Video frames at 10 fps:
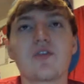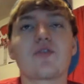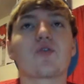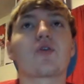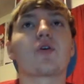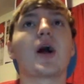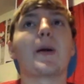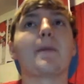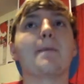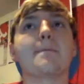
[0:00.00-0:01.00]
for
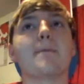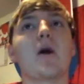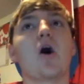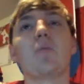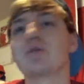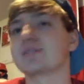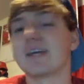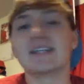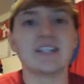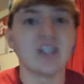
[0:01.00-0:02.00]
almost
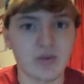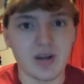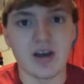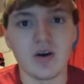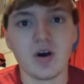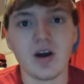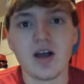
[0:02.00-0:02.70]
a year now.